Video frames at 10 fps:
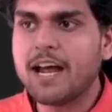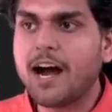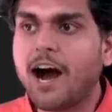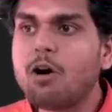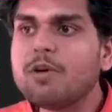
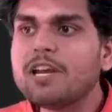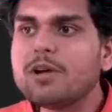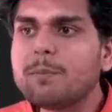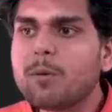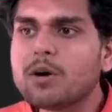How will you
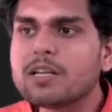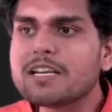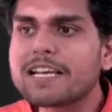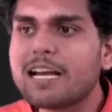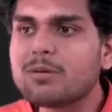import
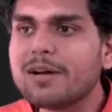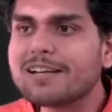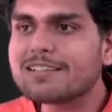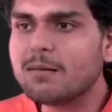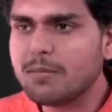this calculate
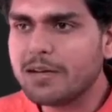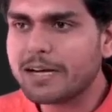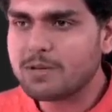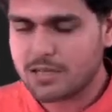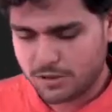sum? Let
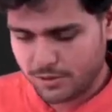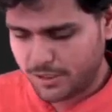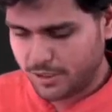me just show it